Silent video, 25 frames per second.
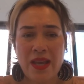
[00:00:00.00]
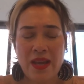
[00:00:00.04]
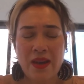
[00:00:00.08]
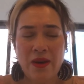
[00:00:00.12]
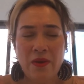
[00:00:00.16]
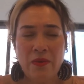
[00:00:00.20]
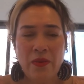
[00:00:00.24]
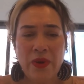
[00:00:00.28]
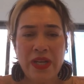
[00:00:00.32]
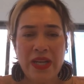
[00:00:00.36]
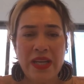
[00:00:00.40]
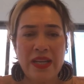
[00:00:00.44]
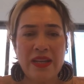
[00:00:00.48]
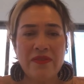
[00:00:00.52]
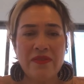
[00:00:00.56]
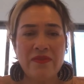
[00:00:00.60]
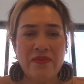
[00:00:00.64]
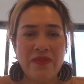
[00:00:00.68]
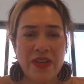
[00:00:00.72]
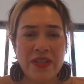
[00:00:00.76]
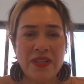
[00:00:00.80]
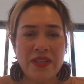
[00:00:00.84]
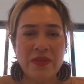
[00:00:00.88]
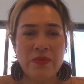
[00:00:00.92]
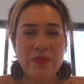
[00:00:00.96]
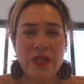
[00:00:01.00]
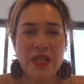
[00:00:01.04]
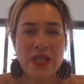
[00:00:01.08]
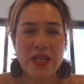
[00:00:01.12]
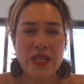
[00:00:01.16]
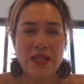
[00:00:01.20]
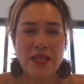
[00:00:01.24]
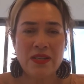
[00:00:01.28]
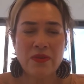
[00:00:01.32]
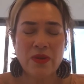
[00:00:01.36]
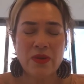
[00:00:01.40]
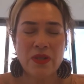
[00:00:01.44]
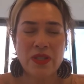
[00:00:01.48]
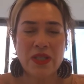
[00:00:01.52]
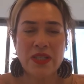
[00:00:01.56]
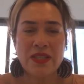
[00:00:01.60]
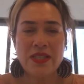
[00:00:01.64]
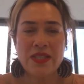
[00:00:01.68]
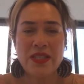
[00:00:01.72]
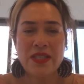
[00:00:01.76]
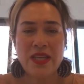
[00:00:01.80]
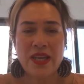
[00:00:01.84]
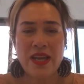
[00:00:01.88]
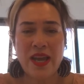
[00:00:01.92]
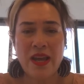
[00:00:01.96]
We need investment into
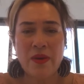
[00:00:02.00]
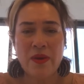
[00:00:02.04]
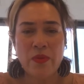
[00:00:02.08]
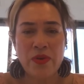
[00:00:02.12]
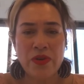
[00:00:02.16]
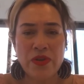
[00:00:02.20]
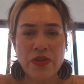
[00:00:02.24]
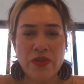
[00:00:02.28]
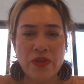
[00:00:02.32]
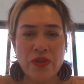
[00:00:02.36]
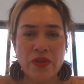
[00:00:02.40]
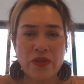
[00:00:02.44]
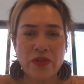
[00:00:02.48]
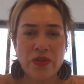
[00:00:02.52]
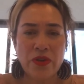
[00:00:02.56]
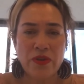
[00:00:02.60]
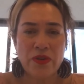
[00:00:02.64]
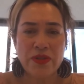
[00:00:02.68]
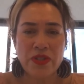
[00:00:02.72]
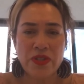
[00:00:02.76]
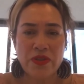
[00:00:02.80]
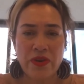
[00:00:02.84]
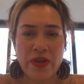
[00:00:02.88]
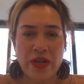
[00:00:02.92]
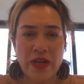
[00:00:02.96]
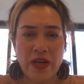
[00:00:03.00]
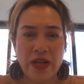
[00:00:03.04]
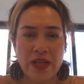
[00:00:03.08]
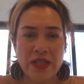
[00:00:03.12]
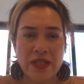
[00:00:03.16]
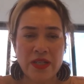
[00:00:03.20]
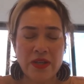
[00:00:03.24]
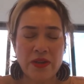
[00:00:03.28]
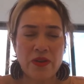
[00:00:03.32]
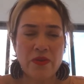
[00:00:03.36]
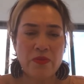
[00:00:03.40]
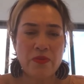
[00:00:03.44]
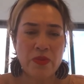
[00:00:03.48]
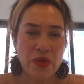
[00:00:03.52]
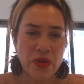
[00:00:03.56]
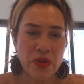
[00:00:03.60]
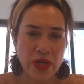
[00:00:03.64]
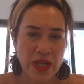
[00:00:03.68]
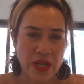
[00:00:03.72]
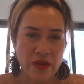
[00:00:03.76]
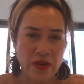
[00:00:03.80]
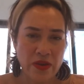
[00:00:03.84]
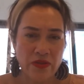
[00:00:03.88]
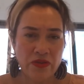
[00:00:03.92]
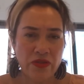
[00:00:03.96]
holistic Aboriginal and Torres Strait Islander
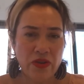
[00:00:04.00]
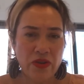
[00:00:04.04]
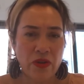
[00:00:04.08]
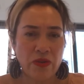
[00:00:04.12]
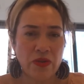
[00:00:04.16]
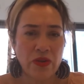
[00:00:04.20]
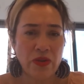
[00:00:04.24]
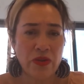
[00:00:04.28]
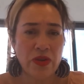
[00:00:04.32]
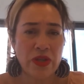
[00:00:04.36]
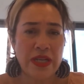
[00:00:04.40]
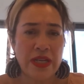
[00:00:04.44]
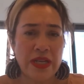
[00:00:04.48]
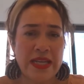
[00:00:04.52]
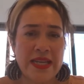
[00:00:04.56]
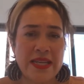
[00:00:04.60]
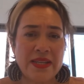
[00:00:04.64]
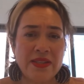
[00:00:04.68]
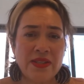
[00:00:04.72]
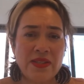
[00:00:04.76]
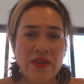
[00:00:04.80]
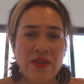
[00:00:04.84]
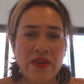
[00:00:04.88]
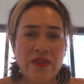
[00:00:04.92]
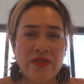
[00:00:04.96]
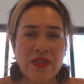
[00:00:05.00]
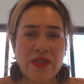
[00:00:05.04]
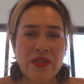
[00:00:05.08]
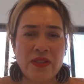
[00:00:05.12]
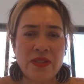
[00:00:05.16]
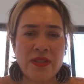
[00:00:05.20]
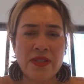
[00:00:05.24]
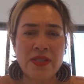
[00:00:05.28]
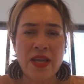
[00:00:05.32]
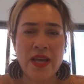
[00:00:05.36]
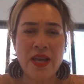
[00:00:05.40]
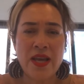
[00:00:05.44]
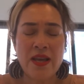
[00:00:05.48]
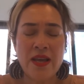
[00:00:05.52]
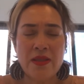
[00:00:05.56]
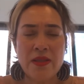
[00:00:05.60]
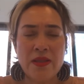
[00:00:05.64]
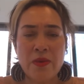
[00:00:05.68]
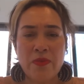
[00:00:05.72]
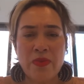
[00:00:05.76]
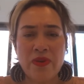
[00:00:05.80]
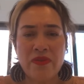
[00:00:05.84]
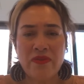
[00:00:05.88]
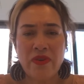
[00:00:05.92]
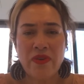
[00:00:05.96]
community-controlled early year services
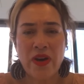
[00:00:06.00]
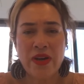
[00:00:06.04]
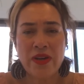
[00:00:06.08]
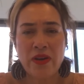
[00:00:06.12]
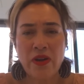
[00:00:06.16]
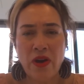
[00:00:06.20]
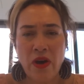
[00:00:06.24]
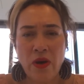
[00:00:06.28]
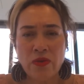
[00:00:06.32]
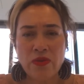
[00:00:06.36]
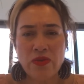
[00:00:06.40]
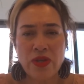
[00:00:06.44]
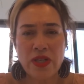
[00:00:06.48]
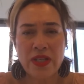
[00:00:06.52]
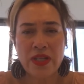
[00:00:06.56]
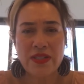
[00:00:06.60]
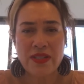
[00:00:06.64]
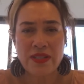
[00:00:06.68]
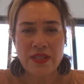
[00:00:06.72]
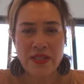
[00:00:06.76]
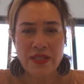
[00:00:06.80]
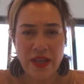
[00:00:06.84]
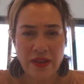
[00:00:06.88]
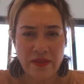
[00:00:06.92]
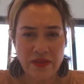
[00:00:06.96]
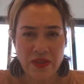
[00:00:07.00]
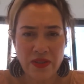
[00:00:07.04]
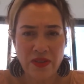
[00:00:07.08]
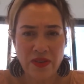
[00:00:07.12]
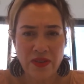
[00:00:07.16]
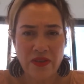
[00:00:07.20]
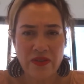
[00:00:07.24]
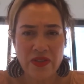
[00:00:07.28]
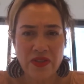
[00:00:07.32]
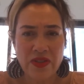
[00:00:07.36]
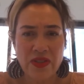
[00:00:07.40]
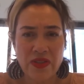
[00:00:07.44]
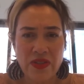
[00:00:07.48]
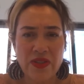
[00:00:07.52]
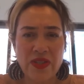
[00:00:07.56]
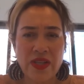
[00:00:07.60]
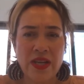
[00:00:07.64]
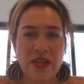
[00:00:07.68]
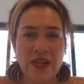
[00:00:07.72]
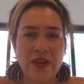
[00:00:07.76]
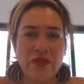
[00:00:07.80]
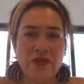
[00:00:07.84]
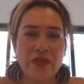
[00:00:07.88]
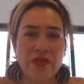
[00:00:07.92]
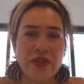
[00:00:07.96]
that provide culturally safe services
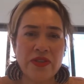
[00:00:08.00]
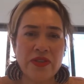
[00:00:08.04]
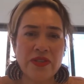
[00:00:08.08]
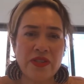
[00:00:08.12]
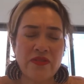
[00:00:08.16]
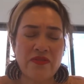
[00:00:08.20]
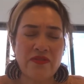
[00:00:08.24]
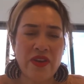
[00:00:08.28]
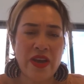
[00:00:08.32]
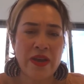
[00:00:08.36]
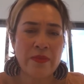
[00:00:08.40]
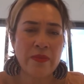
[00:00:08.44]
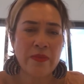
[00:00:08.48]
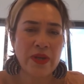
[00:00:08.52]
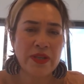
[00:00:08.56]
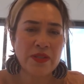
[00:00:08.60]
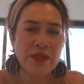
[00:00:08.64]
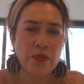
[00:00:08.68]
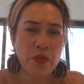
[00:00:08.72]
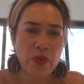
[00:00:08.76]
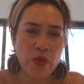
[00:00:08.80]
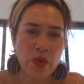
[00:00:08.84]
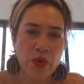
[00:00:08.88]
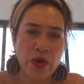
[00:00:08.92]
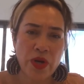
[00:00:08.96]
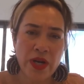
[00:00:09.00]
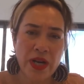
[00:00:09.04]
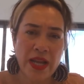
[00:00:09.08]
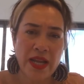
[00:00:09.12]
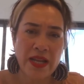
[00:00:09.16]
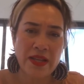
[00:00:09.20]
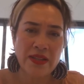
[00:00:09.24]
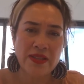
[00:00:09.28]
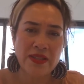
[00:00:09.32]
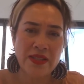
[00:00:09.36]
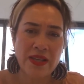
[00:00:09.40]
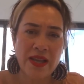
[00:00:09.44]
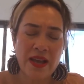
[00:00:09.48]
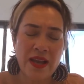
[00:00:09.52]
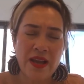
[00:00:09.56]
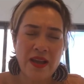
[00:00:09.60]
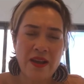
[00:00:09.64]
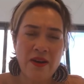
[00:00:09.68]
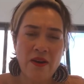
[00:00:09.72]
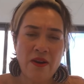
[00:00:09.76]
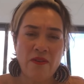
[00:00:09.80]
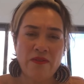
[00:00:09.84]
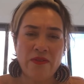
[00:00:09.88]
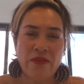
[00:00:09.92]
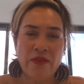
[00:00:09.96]
and address the family's broader needs,
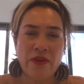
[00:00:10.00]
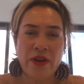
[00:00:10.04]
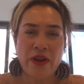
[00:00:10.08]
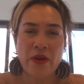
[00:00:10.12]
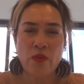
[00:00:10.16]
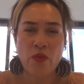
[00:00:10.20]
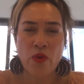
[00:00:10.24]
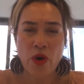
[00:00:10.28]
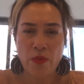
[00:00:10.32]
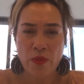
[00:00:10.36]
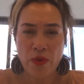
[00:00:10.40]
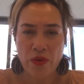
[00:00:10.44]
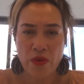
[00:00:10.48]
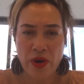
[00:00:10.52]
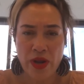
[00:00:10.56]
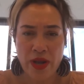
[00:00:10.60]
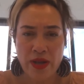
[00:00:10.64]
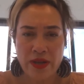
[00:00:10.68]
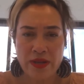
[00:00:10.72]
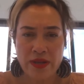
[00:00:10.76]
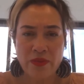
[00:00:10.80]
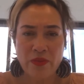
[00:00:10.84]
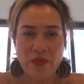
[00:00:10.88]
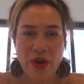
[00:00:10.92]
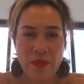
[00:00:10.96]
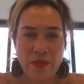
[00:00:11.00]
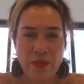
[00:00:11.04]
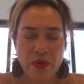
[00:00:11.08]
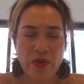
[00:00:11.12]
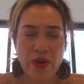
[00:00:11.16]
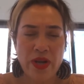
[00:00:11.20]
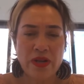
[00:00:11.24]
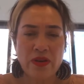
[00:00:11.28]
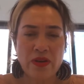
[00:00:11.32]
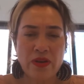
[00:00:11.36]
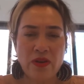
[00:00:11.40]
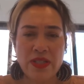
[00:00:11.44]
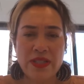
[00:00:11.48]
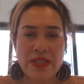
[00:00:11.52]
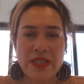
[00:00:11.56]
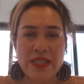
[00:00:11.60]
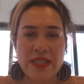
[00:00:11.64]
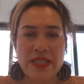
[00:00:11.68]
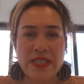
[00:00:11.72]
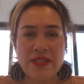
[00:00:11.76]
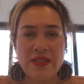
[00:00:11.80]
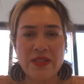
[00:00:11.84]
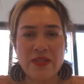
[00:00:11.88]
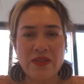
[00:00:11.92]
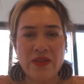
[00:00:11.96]
offering wraparound
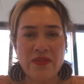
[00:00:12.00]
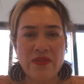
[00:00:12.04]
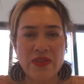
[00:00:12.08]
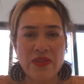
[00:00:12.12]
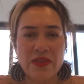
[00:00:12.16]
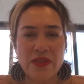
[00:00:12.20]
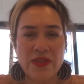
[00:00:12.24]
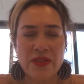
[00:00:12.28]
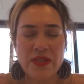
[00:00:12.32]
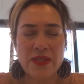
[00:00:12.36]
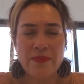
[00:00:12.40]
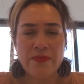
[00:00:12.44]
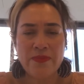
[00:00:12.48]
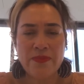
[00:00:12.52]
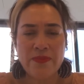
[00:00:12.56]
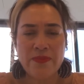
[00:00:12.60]
holistic services.